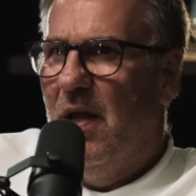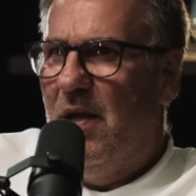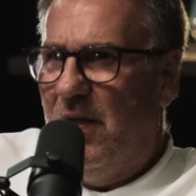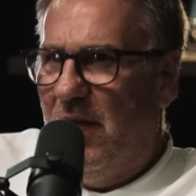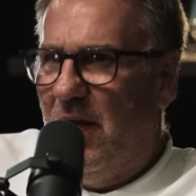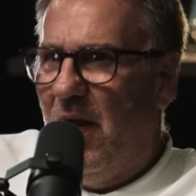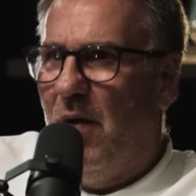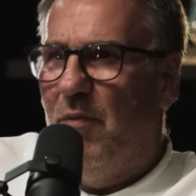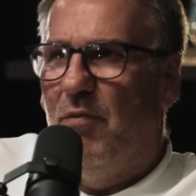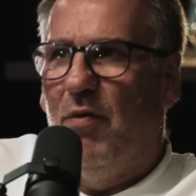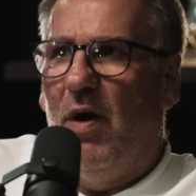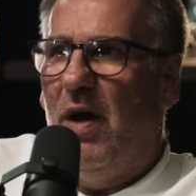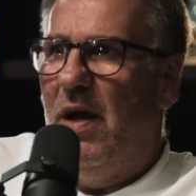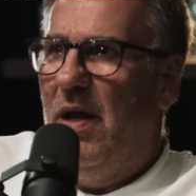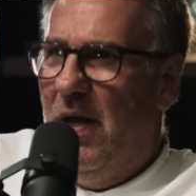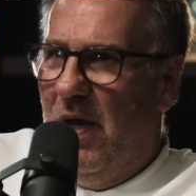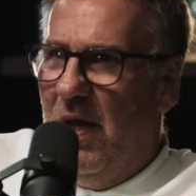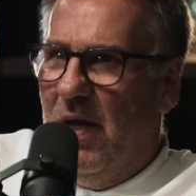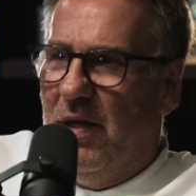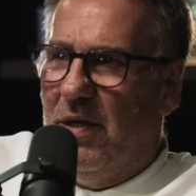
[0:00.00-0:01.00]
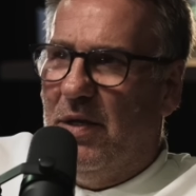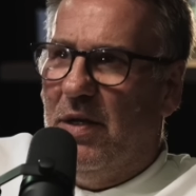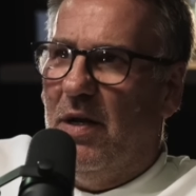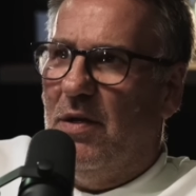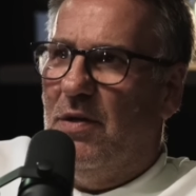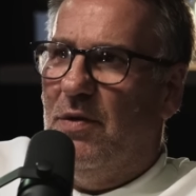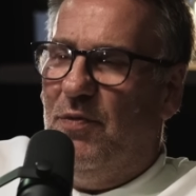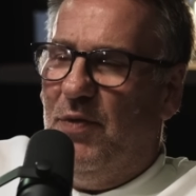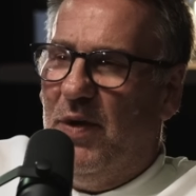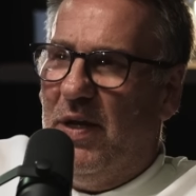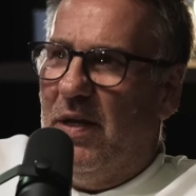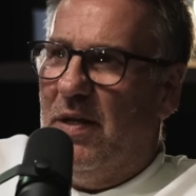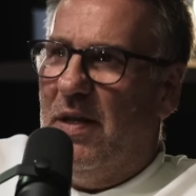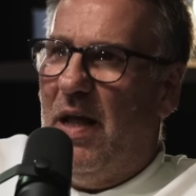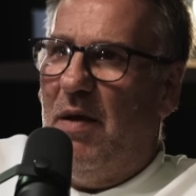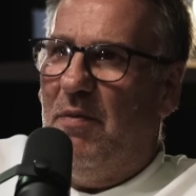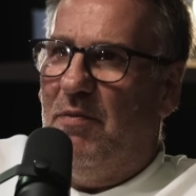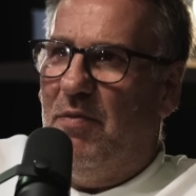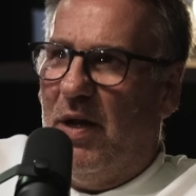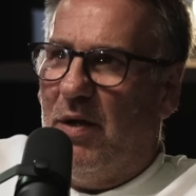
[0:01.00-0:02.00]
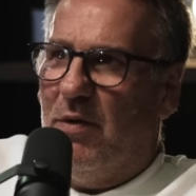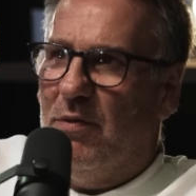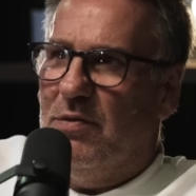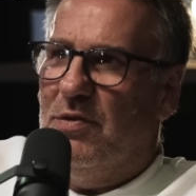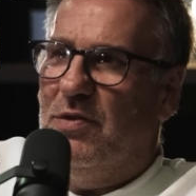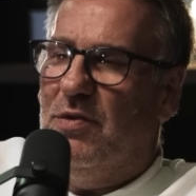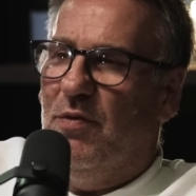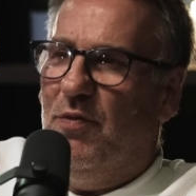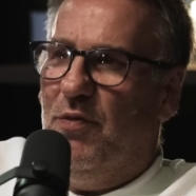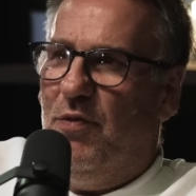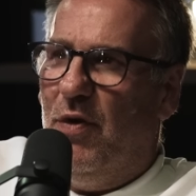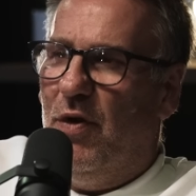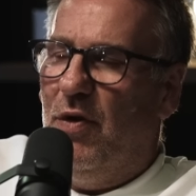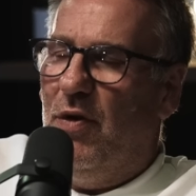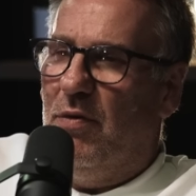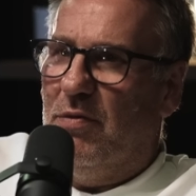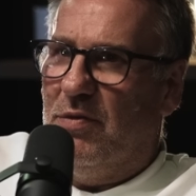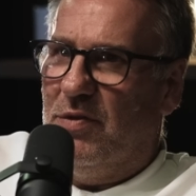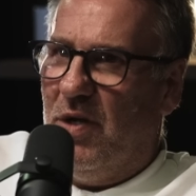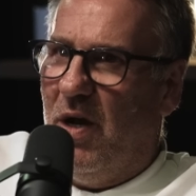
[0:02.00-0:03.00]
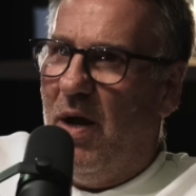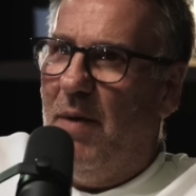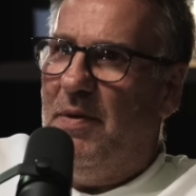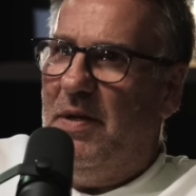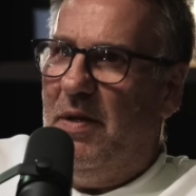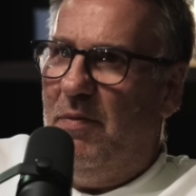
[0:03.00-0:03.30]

You know, right? You know, you're thinking that record stood for a long time,